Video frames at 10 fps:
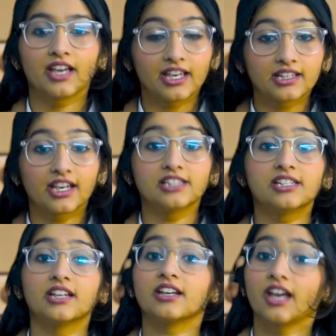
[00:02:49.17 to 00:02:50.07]

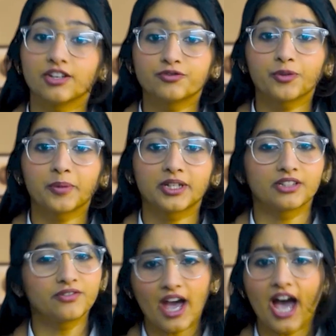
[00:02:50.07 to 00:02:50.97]
engaging,
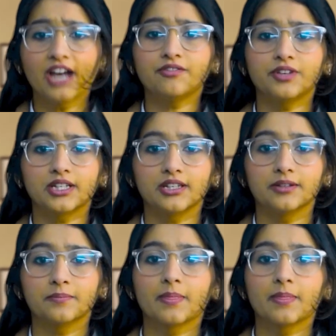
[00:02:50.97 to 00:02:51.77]
informative and witty.